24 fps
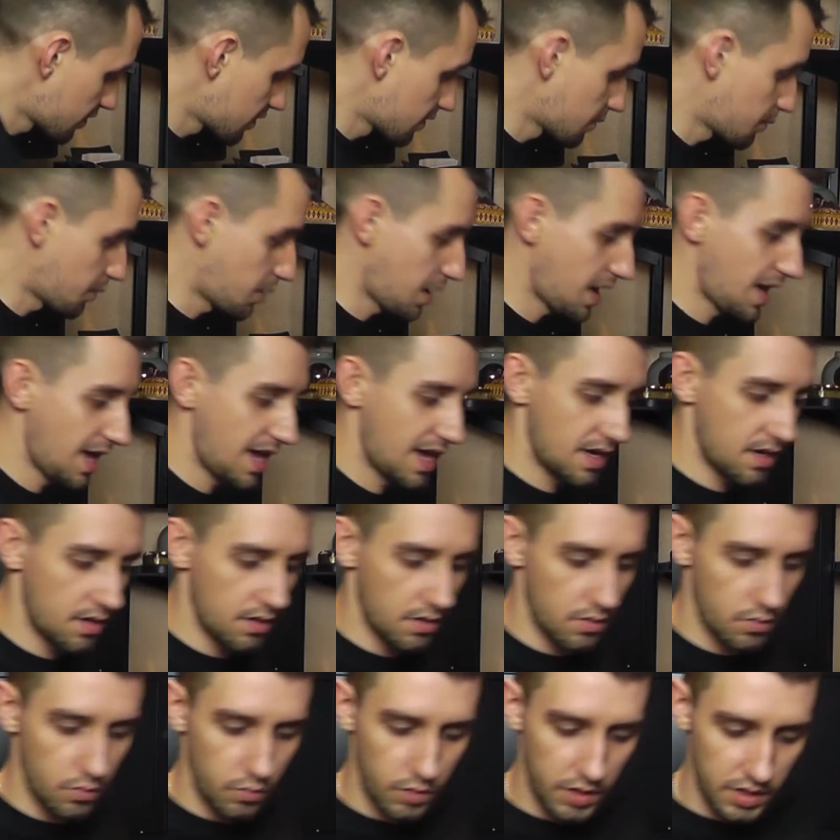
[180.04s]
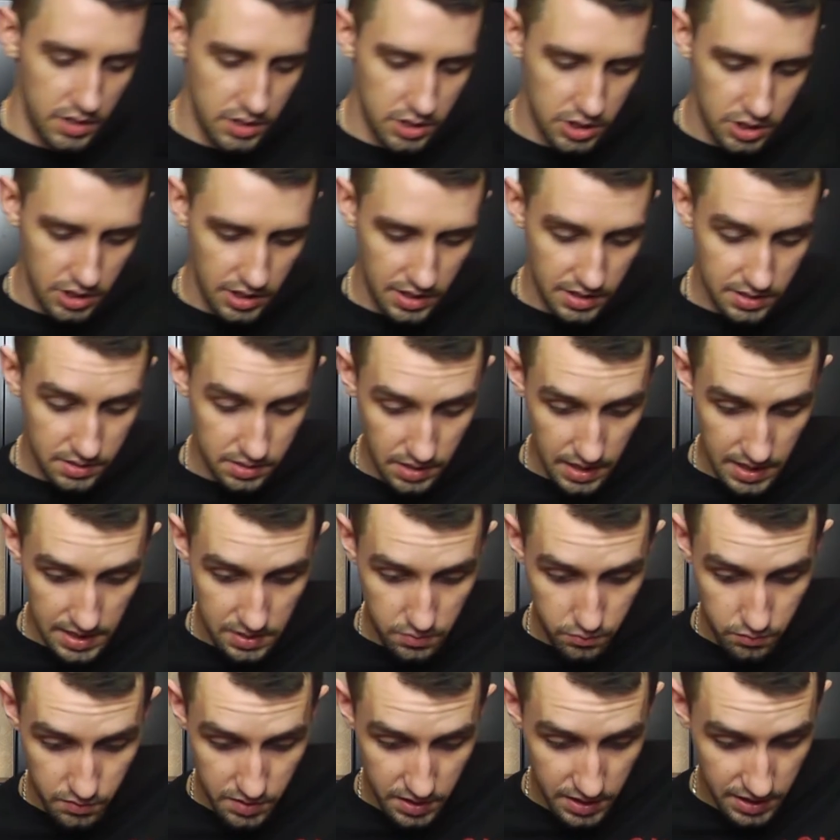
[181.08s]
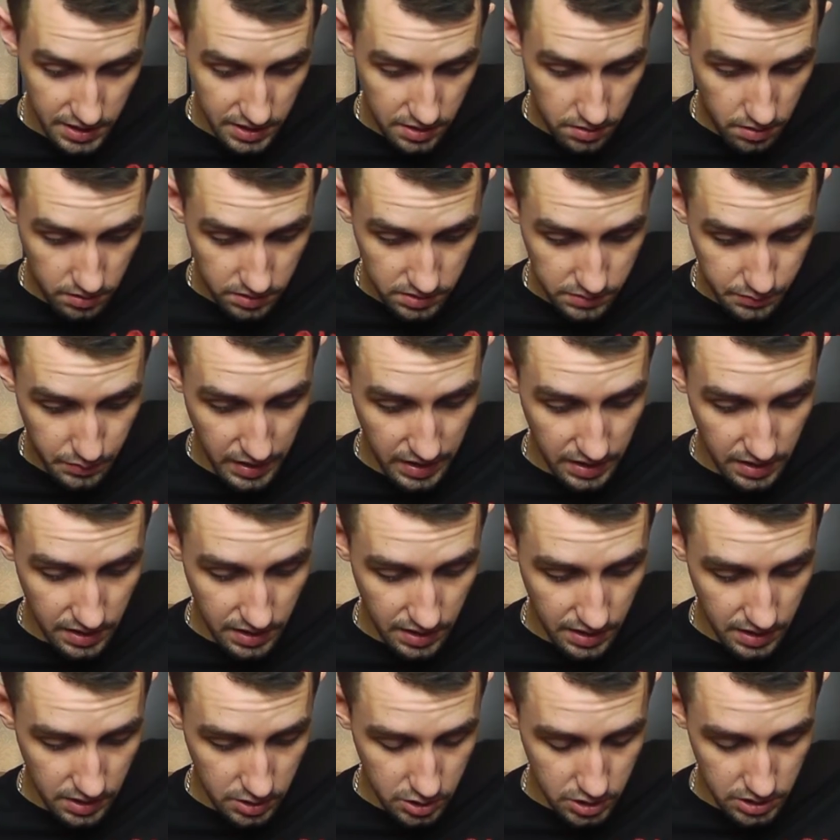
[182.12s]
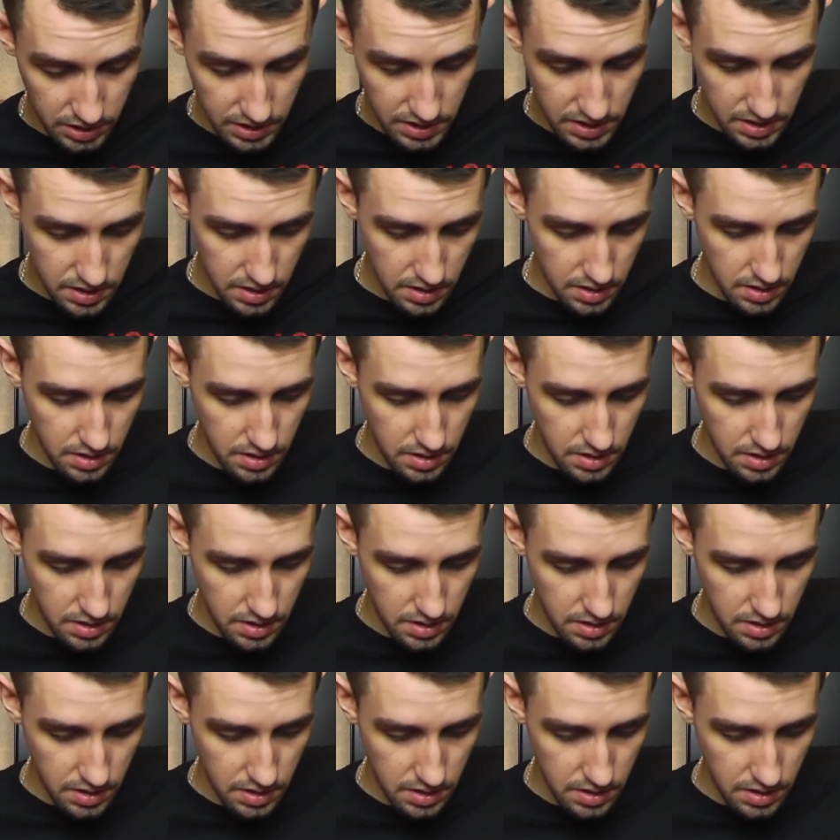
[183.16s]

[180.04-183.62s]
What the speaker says: the pin, which is a really nice pin, actually.